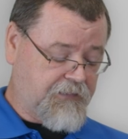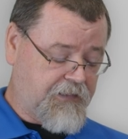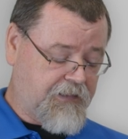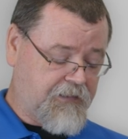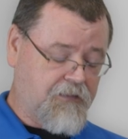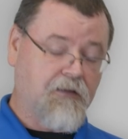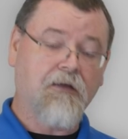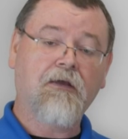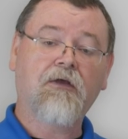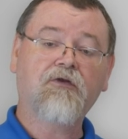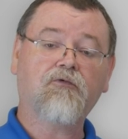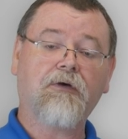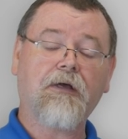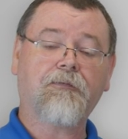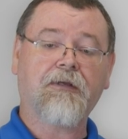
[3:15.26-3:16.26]
K12
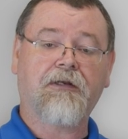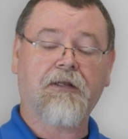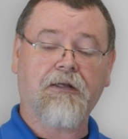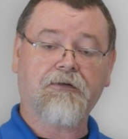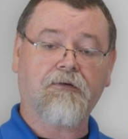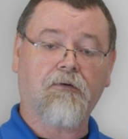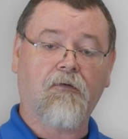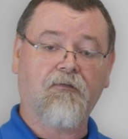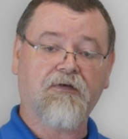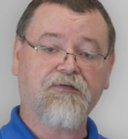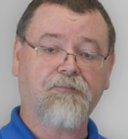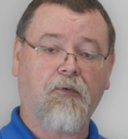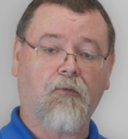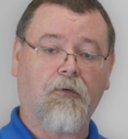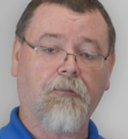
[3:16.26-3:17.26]
connector on
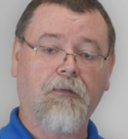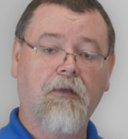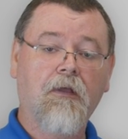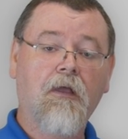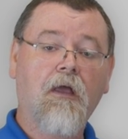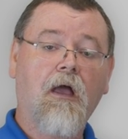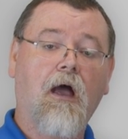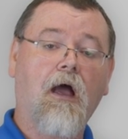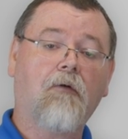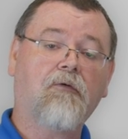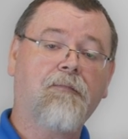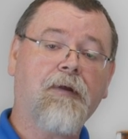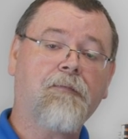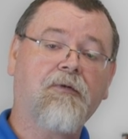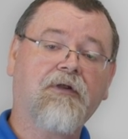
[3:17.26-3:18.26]
this board. Uh,
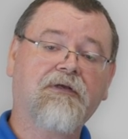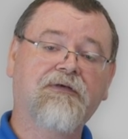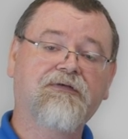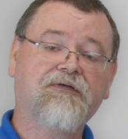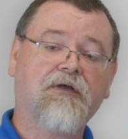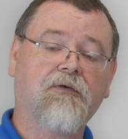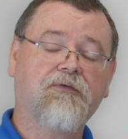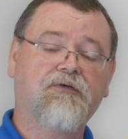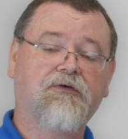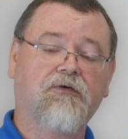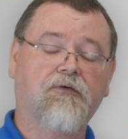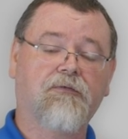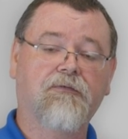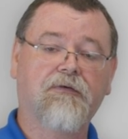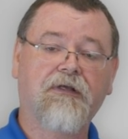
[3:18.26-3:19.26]
remember to consult
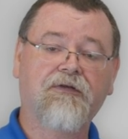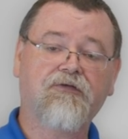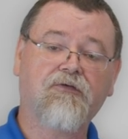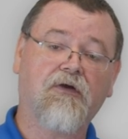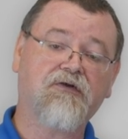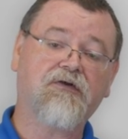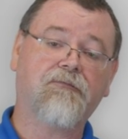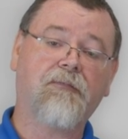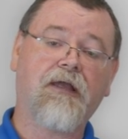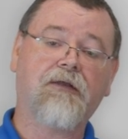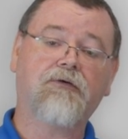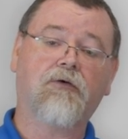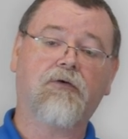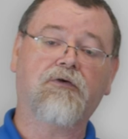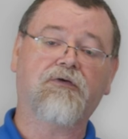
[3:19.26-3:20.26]
your instruction
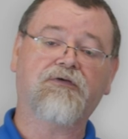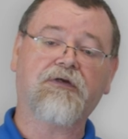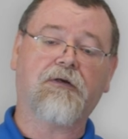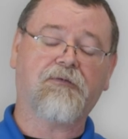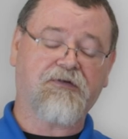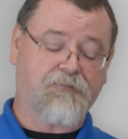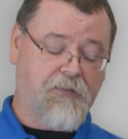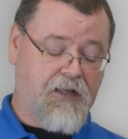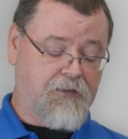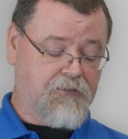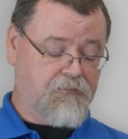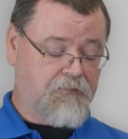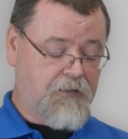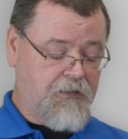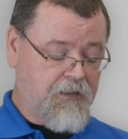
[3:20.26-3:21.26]
manual or your service
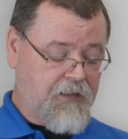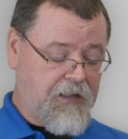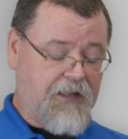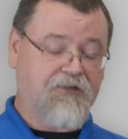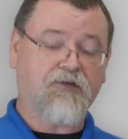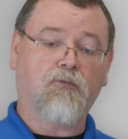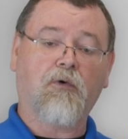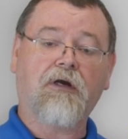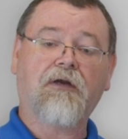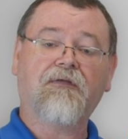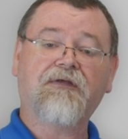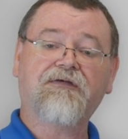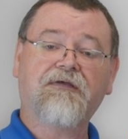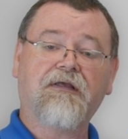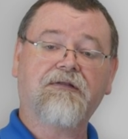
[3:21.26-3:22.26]
manual as to where
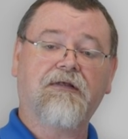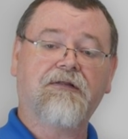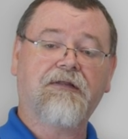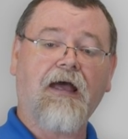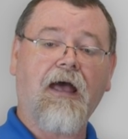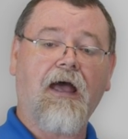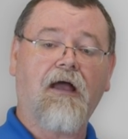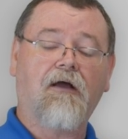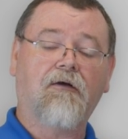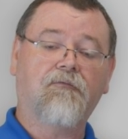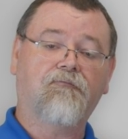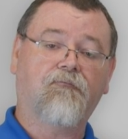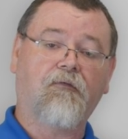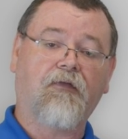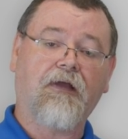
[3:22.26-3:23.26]
to set the
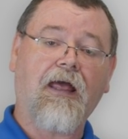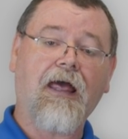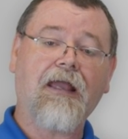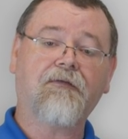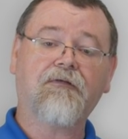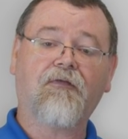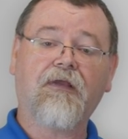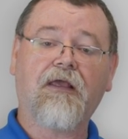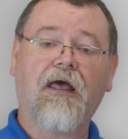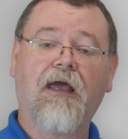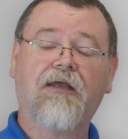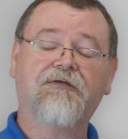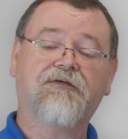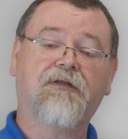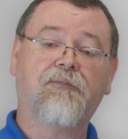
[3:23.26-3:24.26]
dial for the height of the
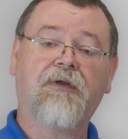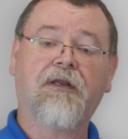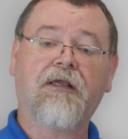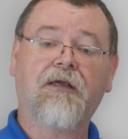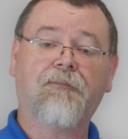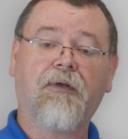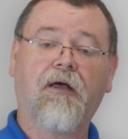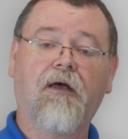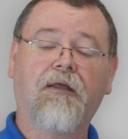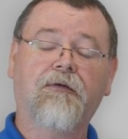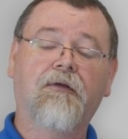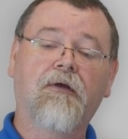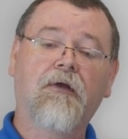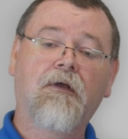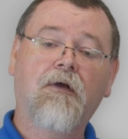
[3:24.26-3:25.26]
ice, depending
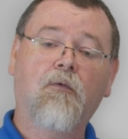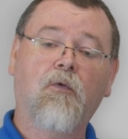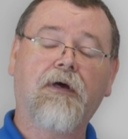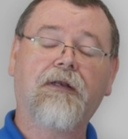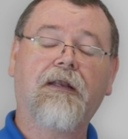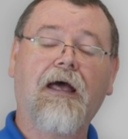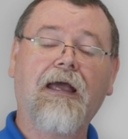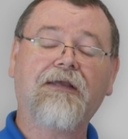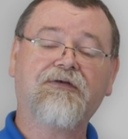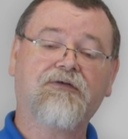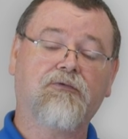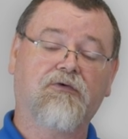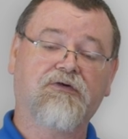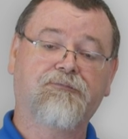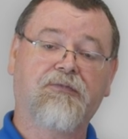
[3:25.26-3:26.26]
upon what ice
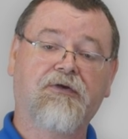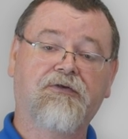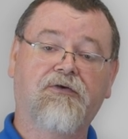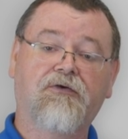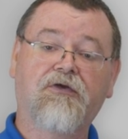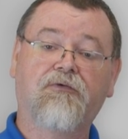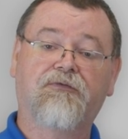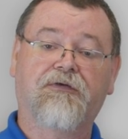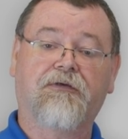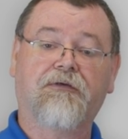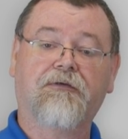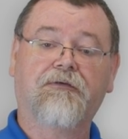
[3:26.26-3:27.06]
storage bin you're using.